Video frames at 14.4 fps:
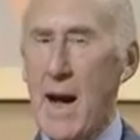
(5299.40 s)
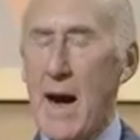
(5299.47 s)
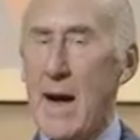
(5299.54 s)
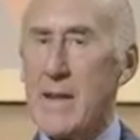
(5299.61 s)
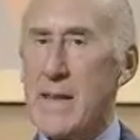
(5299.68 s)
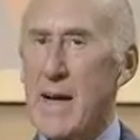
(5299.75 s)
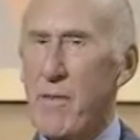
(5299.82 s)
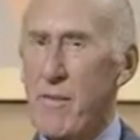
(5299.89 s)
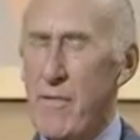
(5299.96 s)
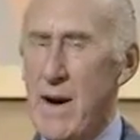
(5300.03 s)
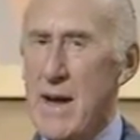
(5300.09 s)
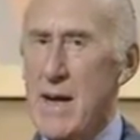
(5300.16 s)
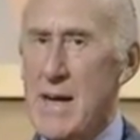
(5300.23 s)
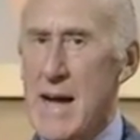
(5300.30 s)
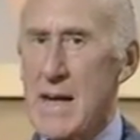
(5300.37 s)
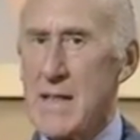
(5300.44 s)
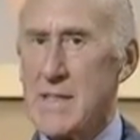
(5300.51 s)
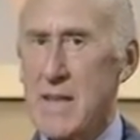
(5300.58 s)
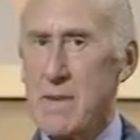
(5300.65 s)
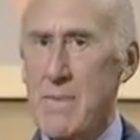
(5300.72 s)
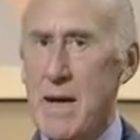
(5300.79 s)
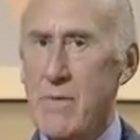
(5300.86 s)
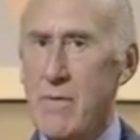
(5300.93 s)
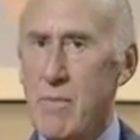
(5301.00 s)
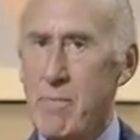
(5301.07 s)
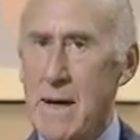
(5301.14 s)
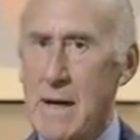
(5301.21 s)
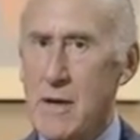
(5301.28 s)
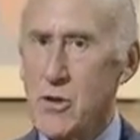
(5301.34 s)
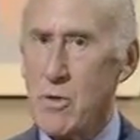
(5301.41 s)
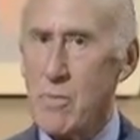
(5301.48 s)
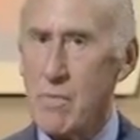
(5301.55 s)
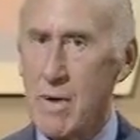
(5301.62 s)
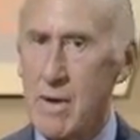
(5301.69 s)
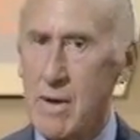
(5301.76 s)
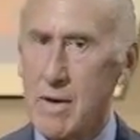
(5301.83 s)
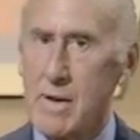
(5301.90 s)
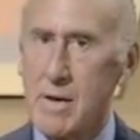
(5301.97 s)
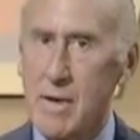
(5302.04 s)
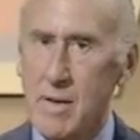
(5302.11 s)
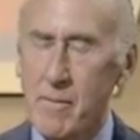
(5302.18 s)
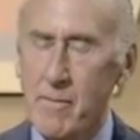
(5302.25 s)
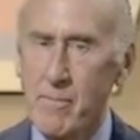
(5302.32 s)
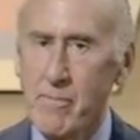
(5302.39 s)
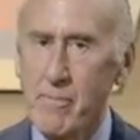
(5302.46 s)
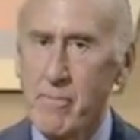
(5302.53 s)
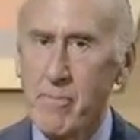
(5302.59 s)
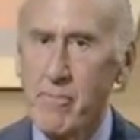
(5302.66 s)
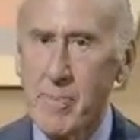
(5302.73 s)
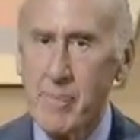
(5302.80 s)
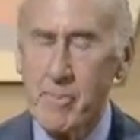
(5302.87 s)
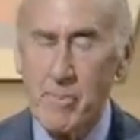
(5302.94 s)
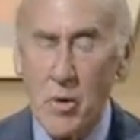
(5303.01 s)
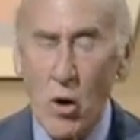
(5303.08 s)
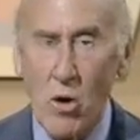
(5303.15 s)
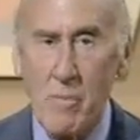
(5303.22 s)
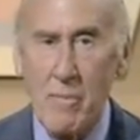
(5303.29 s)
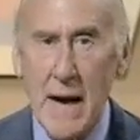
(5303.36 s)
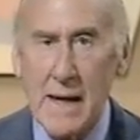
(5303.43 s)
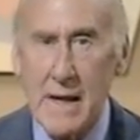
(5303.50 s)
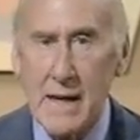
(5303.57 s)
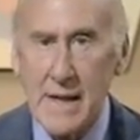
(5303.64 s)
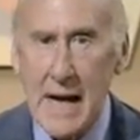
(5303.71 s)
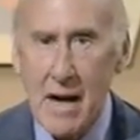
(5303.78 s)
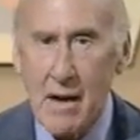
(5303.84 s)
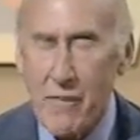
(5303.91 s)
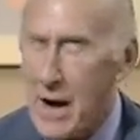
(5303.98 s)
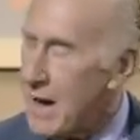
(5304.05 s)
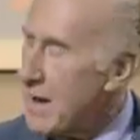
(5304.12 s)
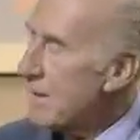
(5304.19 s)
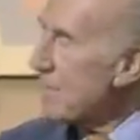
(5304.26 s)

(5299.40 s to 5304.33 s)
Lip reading: is a kind of very nasty man from Belgium called Michael Culver.